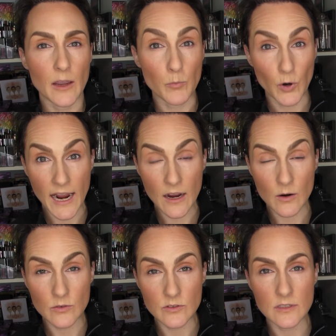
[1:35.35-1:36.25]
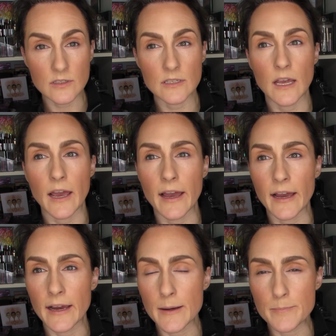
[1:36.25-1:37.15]
brows,
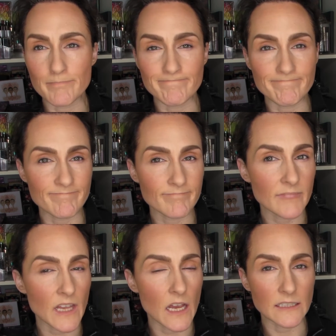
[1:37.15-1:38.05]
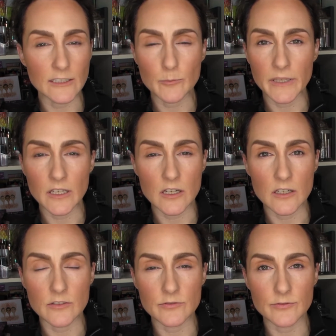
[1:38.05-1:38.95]
a little bit
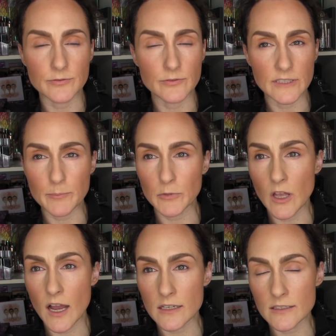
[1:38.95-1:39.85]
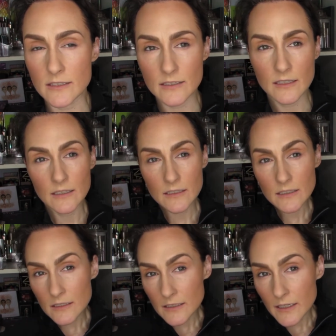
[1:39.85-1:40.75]
of lip gloss.
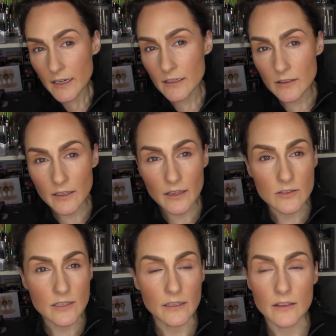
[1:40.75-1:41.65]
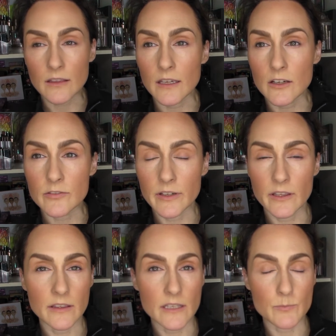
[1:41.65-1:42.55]
Anything else I can think of? I
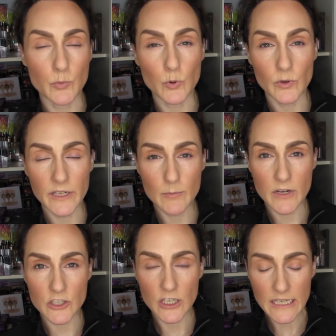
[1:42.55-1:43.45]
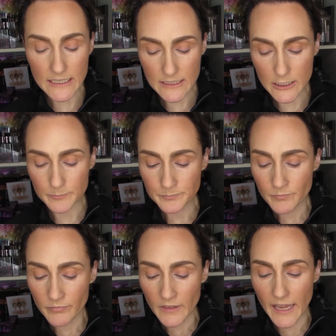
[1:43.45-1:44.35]
think that's pretty much it.
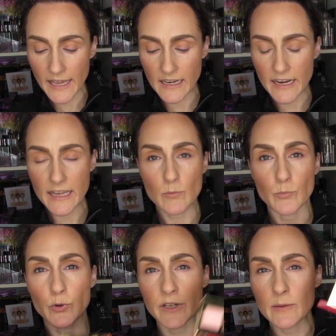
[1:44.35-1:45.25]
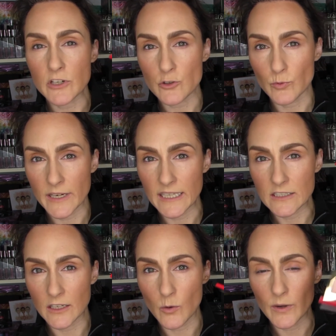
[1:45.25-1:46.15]
And I am pretty much ready
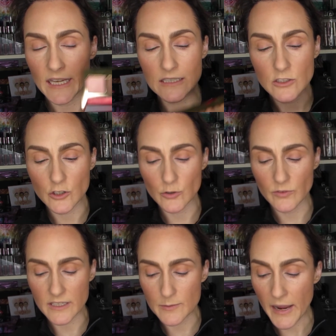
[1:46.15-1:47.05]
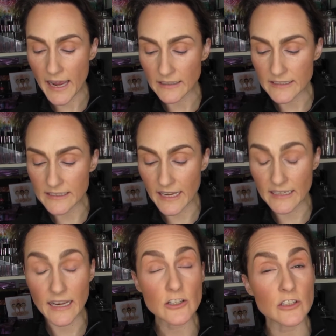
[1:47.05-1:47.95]
to go into this palette,
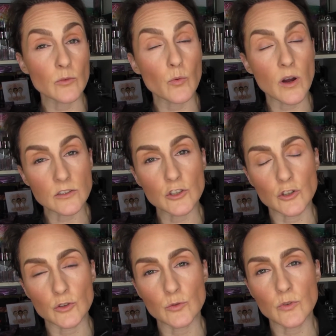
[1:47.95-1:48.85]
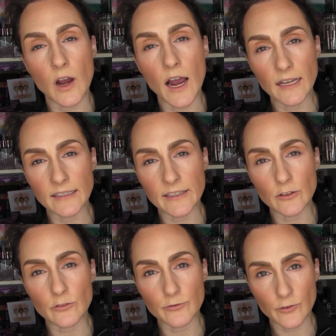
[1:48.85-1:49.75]
and I actually want to do
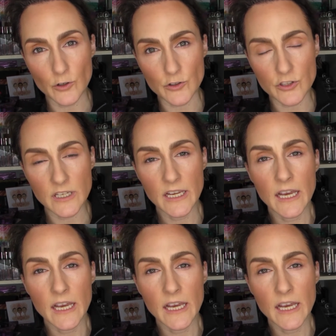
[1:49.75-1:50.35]
highlighter first.